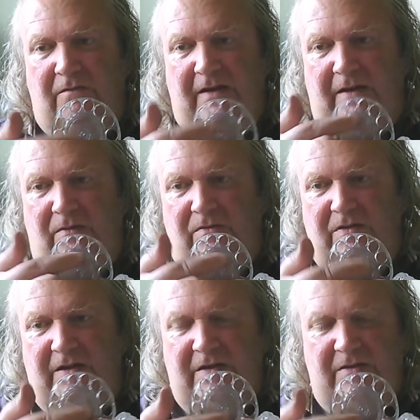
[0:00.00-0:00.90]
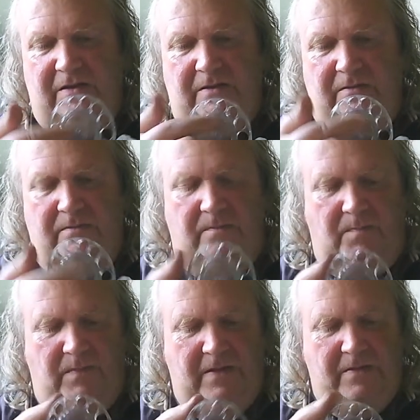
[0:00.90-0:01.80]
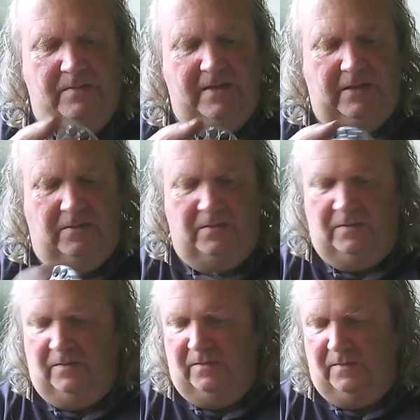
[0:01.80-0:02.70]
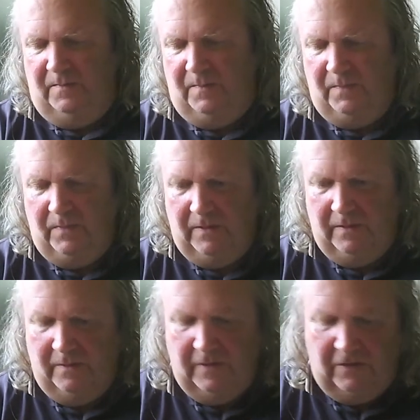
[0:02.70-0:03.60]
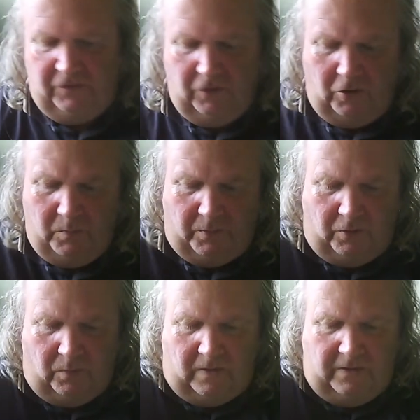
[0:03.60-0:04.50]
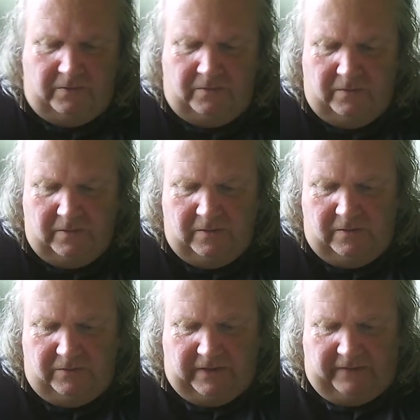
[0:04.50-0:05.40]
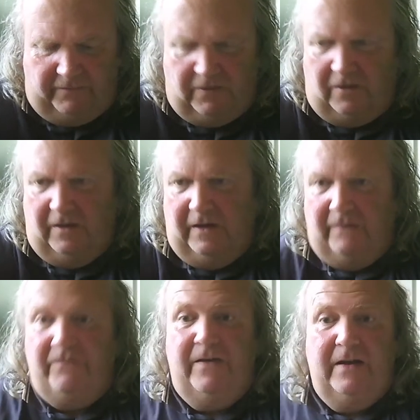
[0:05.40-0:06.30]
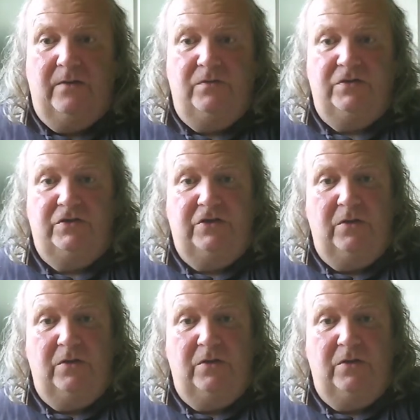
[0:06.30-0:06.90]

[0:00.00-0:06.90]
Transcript: around in the in the middle. It's an oddball one that I've got, and I found